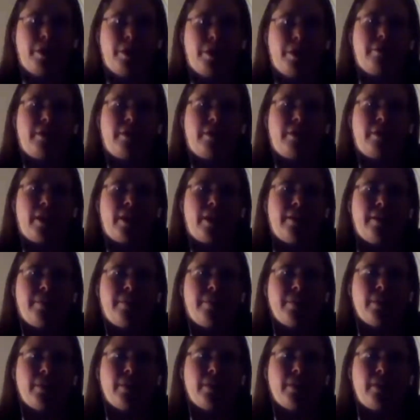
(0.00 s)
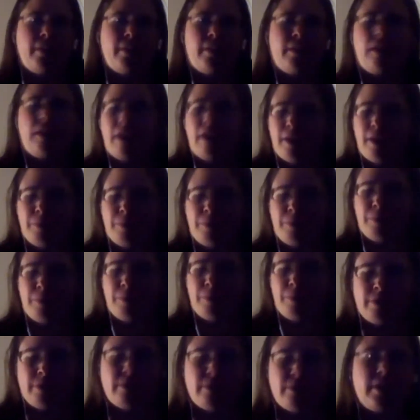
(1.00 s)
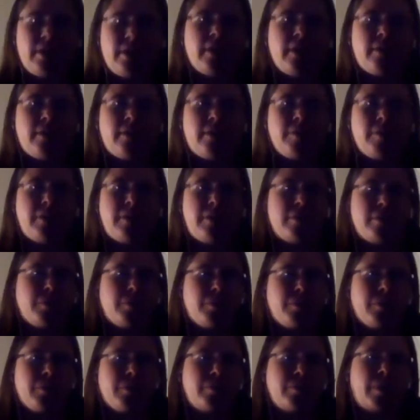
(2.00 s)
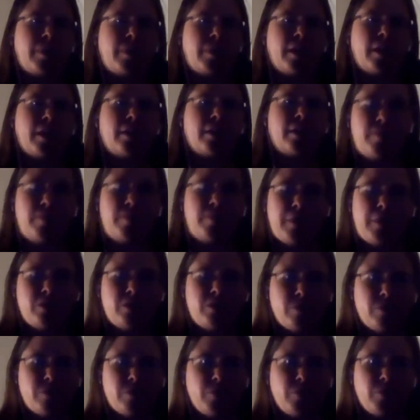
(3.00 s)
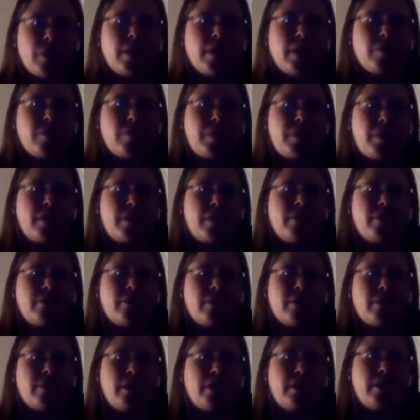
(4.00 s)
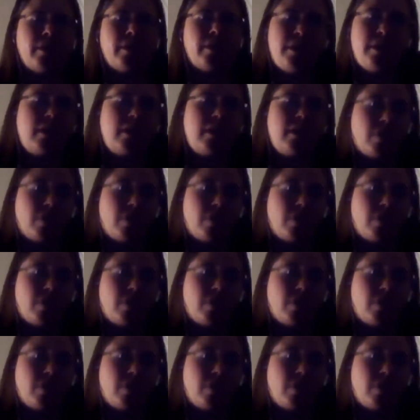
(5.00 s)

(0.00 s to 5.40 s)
to say, I'm going to get my Silmarils back and make sure Morgoth pays, like, he